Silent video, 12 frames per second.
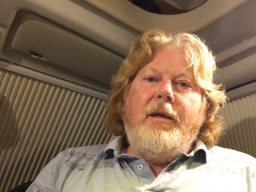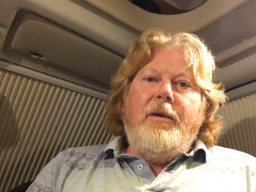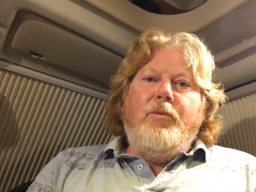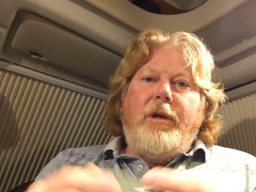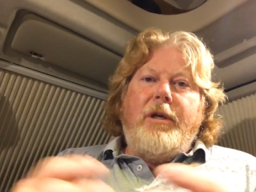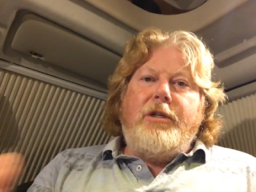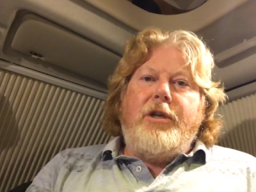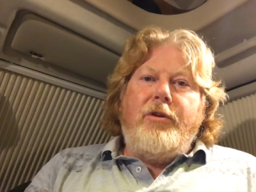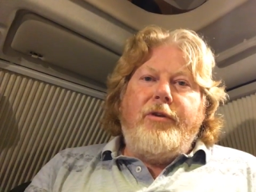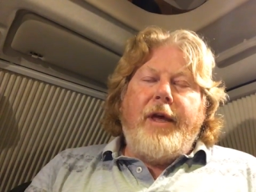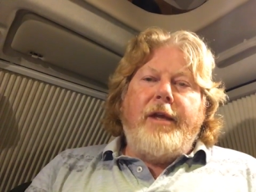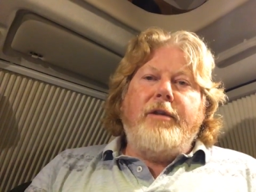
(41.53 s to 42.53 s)
or two
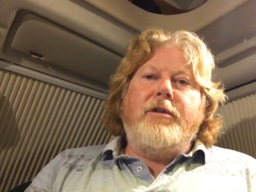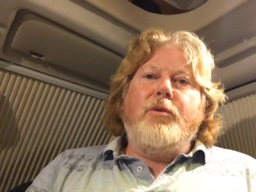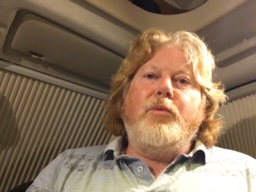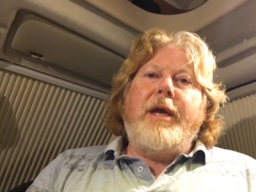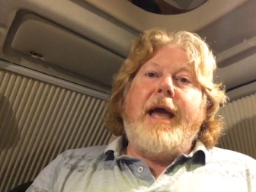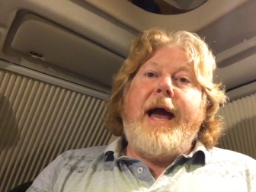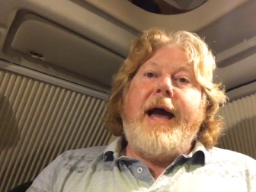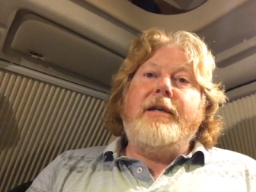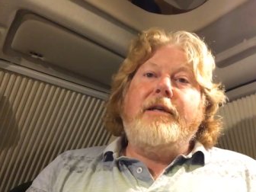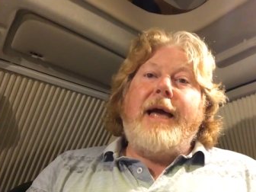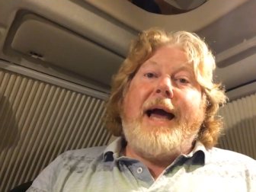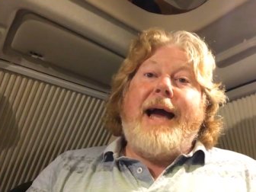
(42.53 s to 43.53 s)
things that we
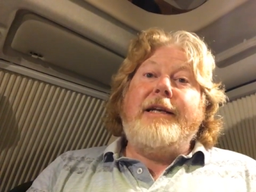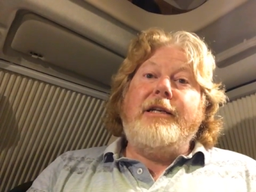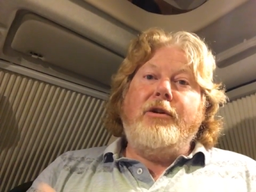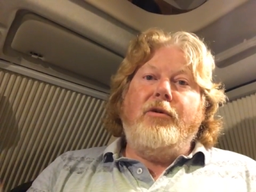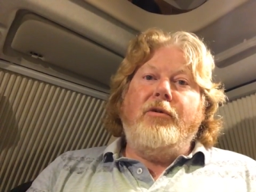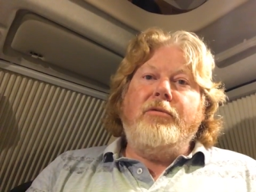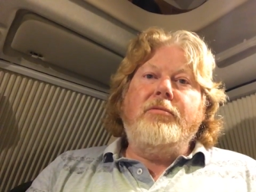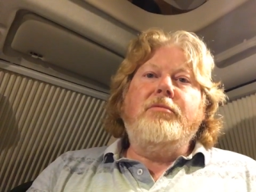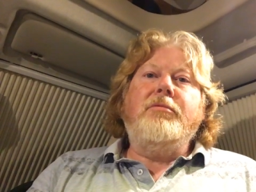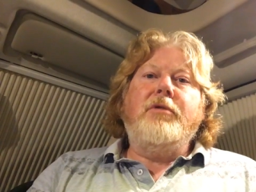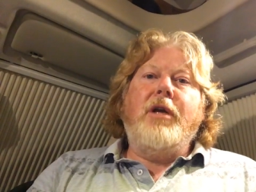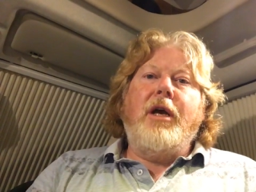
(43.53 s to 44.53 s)
had added on
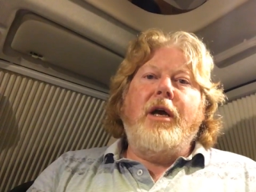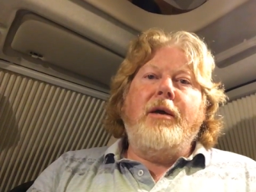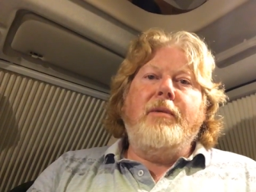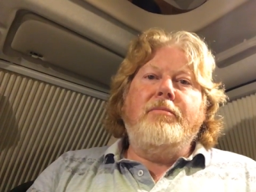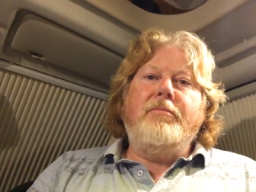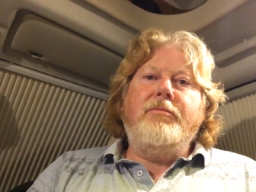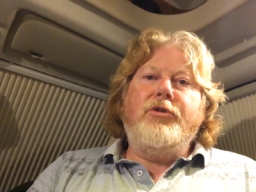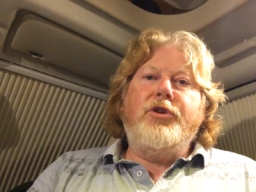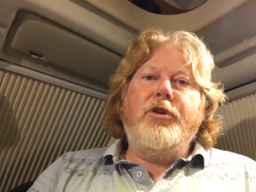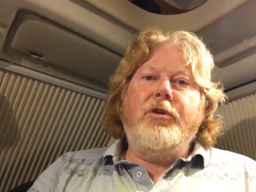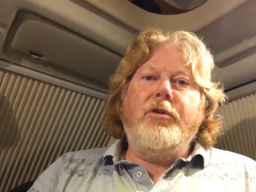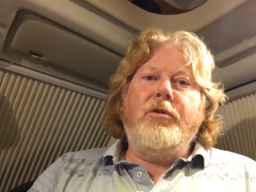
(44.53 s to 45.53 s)

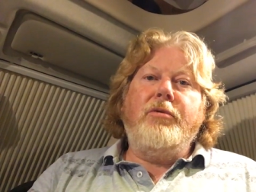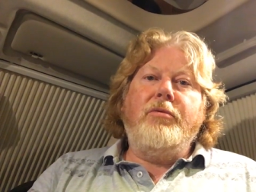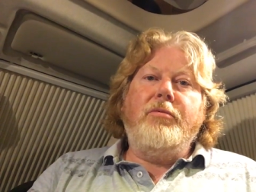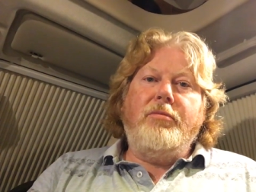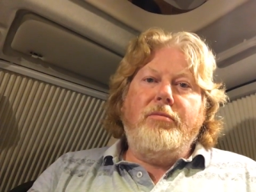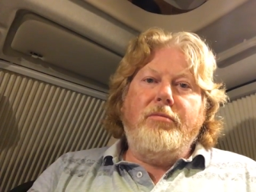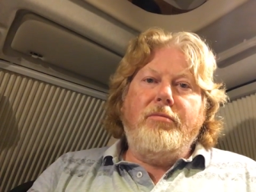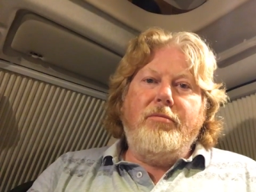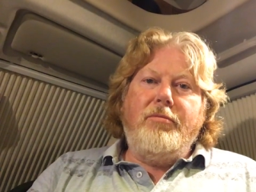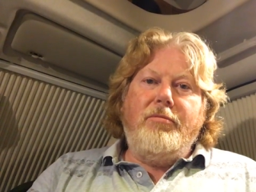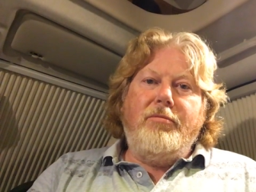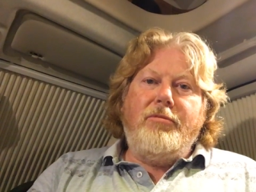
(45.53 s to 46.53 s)
to
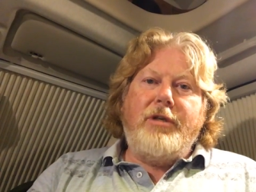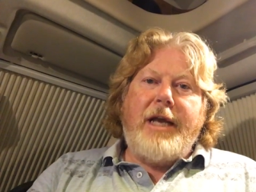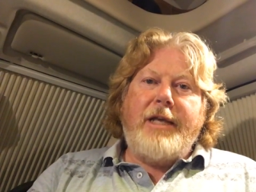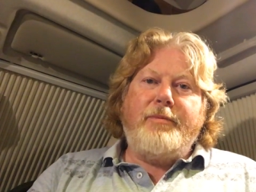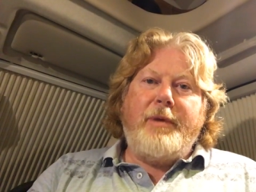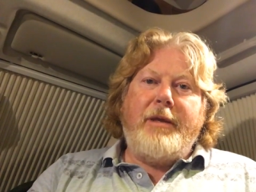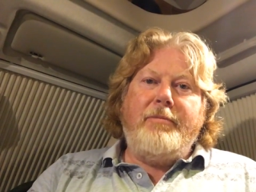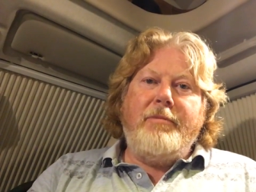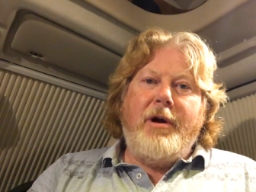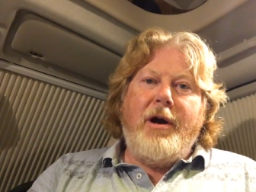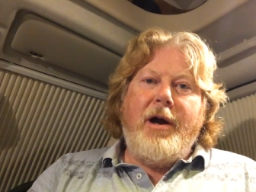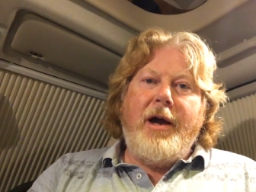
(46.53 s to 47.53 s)
Jasmine
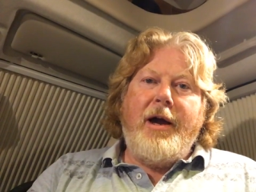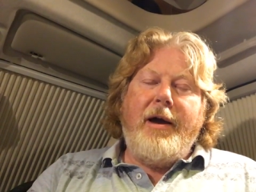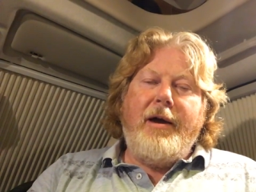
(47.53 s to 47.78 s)
Meyer